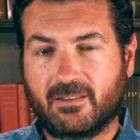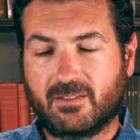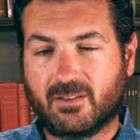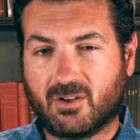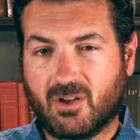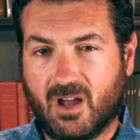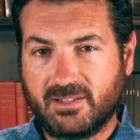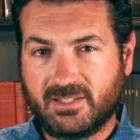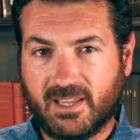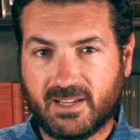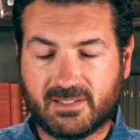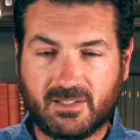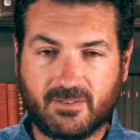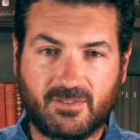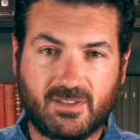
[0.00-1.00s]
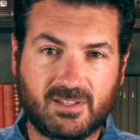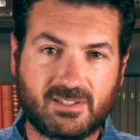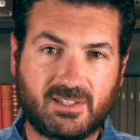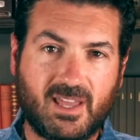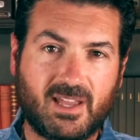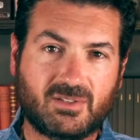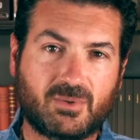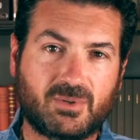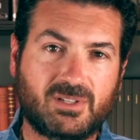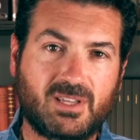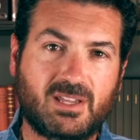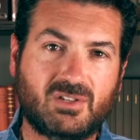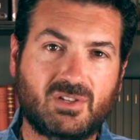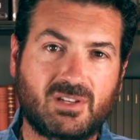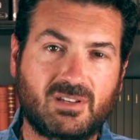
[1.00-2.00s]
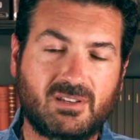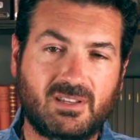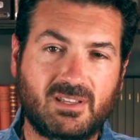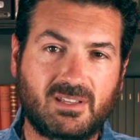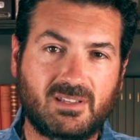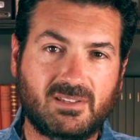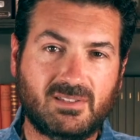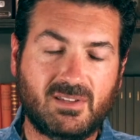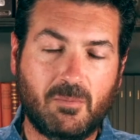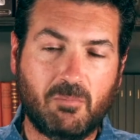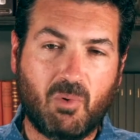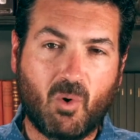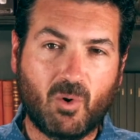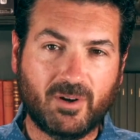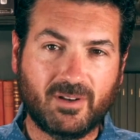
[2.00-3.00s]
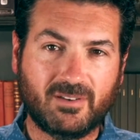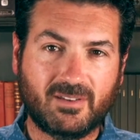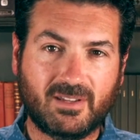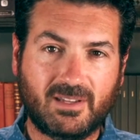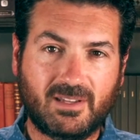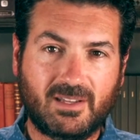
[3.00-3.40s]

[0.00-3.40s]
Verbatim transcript: The context of this exhortation is important.